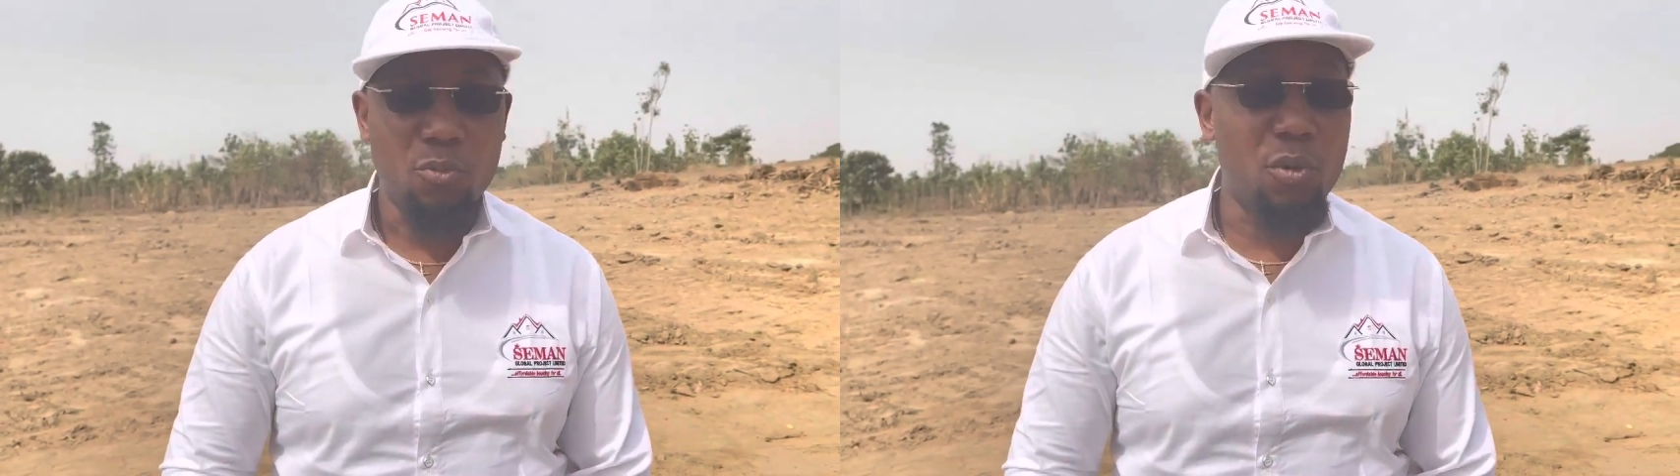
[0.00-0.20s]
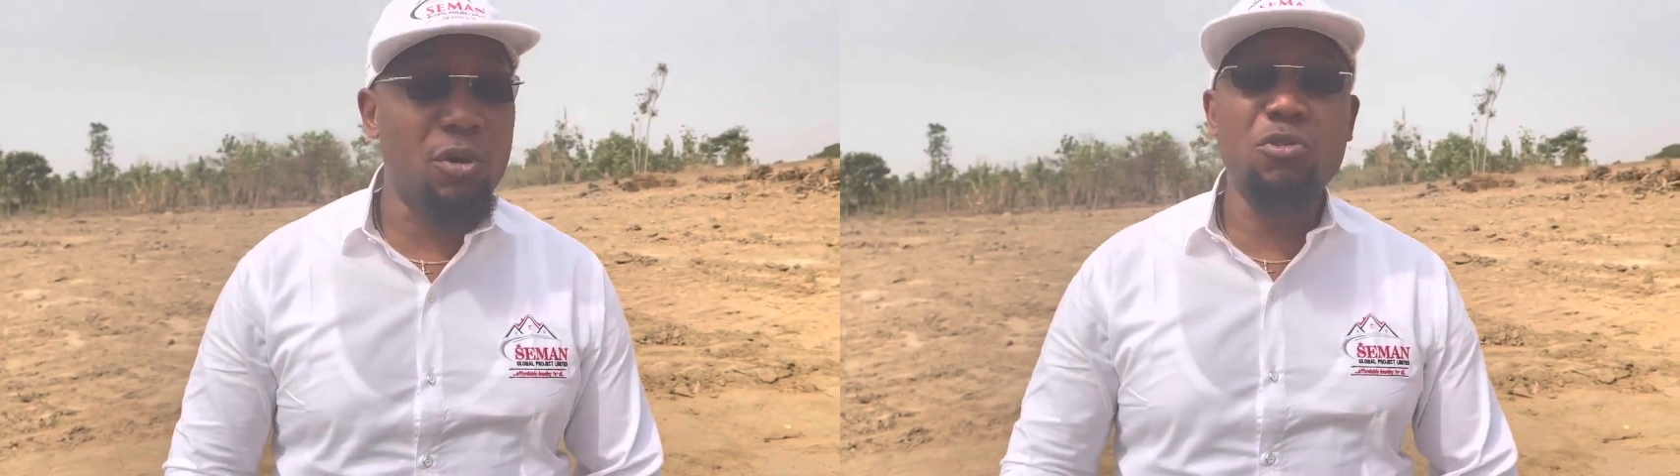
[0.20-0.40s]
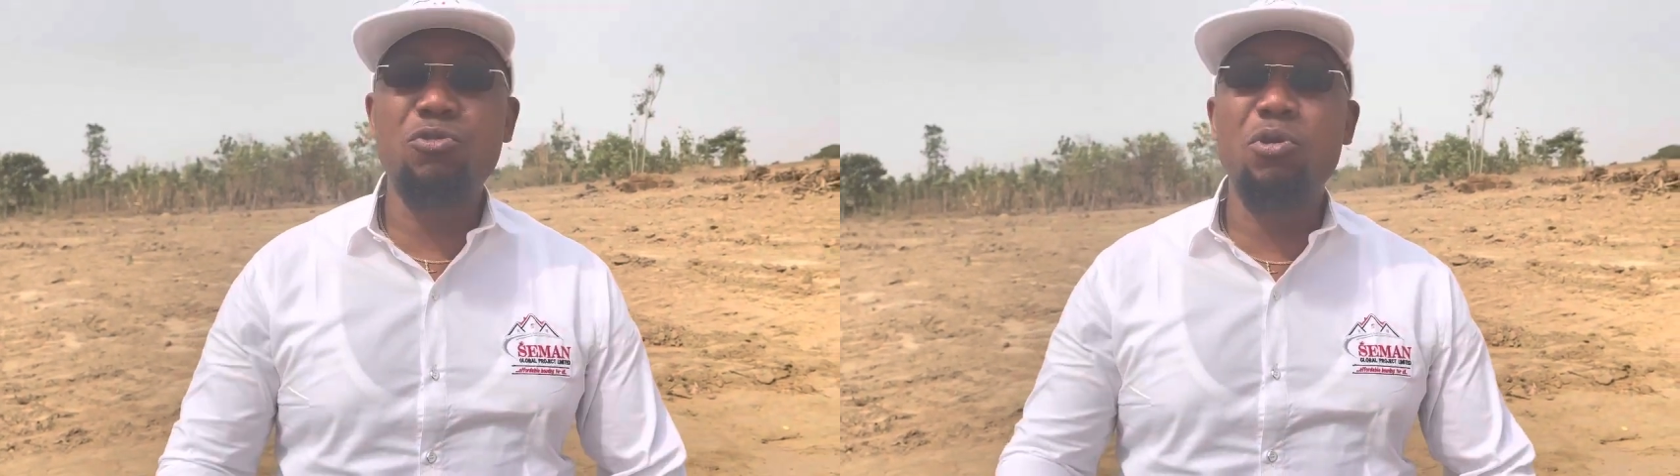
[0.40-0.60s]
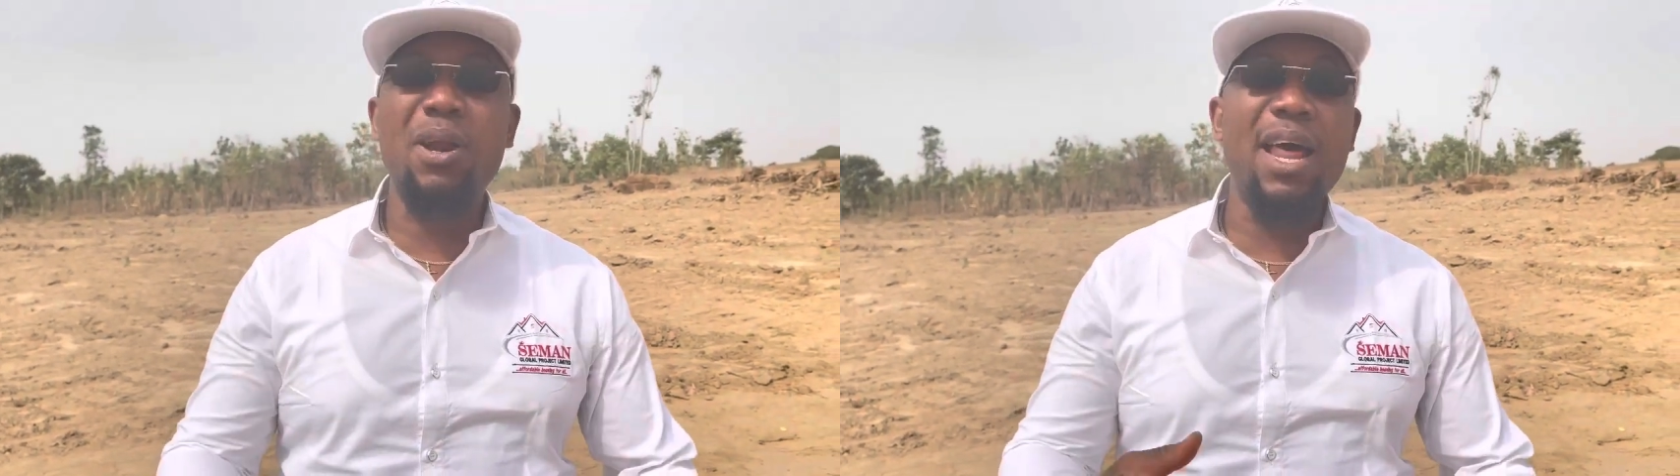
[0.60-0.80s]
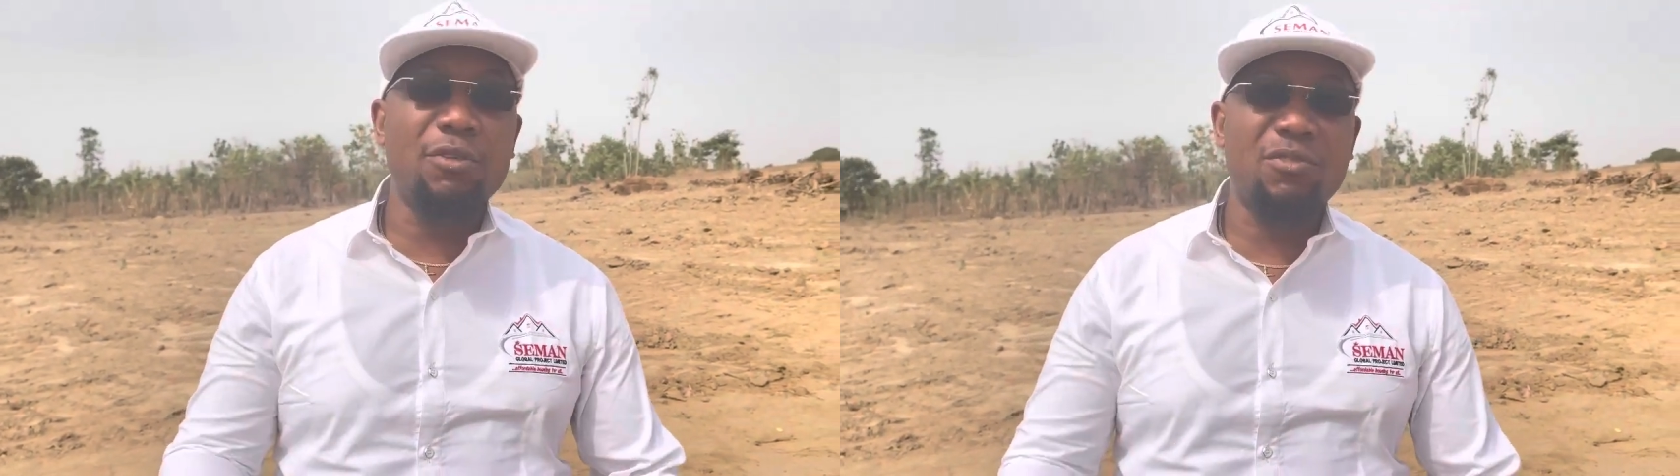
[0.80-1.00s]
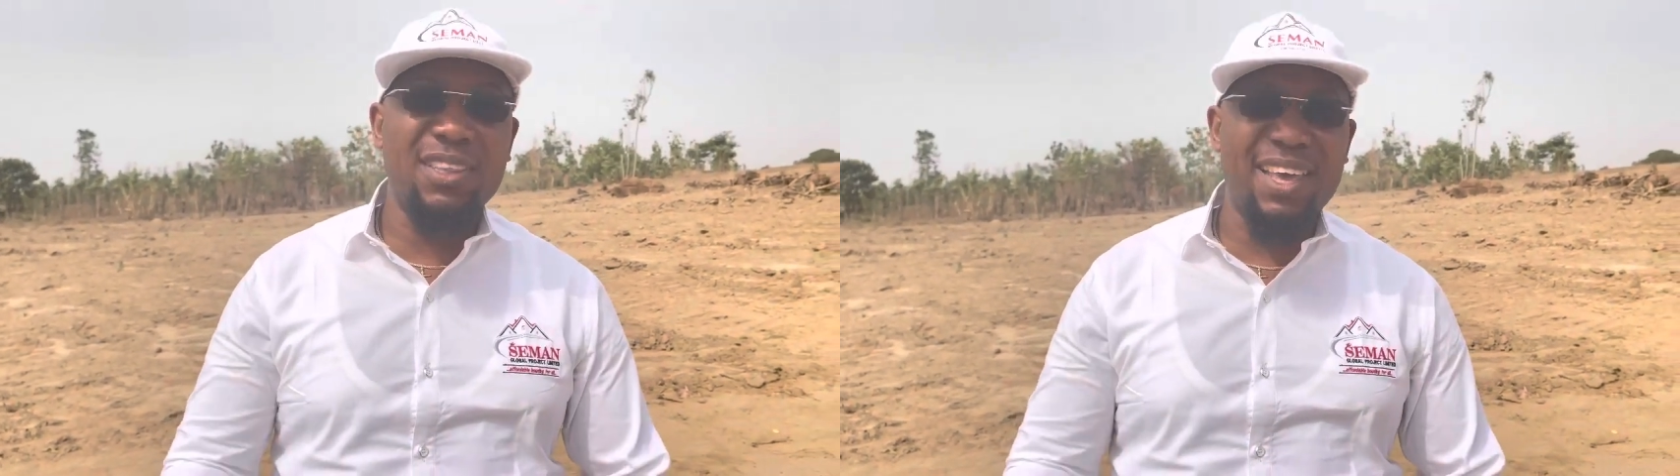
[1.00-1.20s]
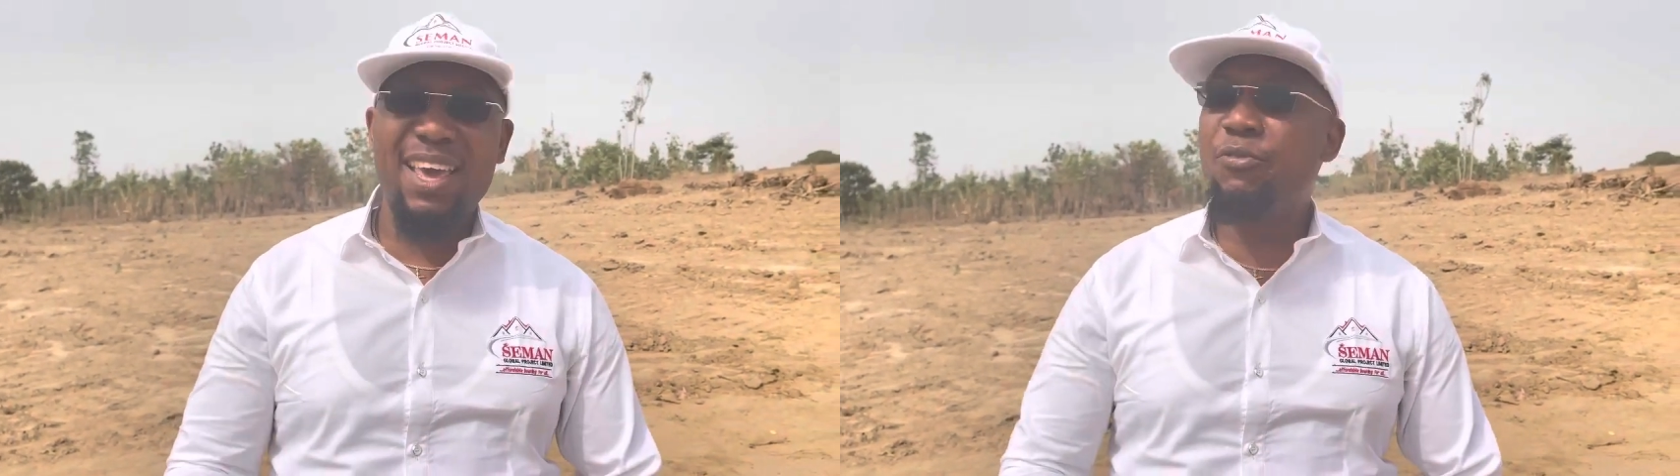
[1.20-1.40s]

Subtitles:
We're going to roll out the